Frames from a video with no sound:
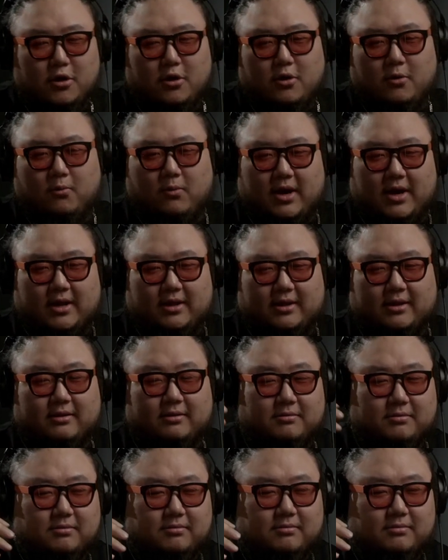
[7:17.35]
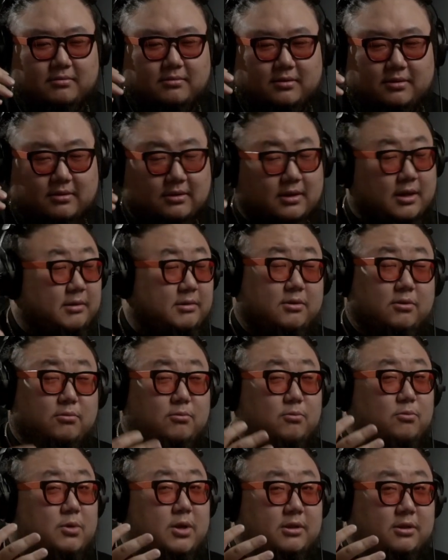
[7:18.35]

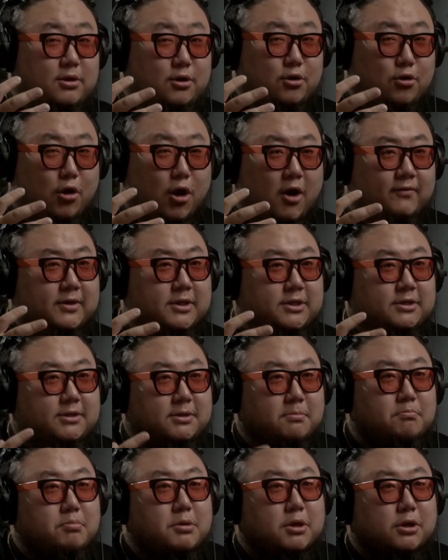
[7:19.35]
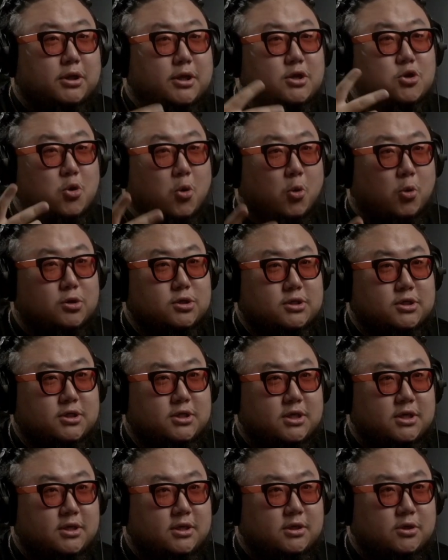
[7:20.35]
when they're obviously building towards
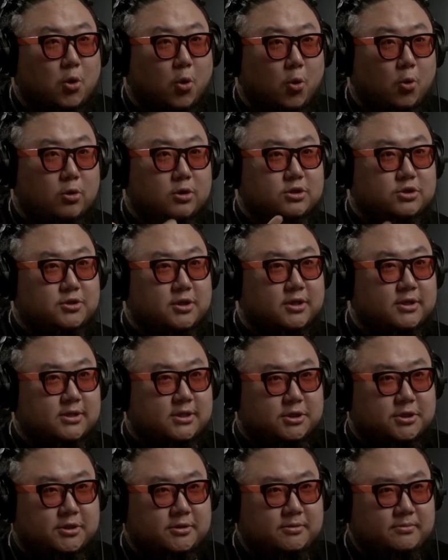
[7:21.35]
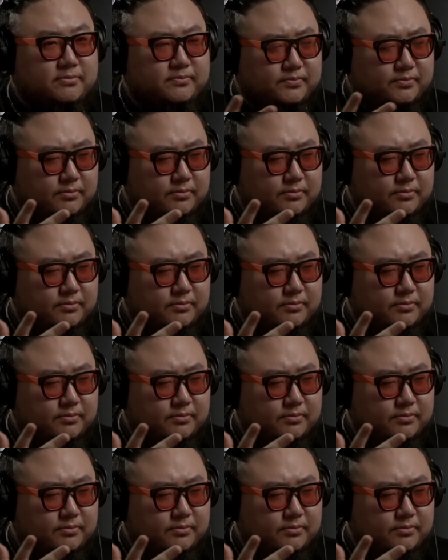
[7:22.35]
the chorus transition,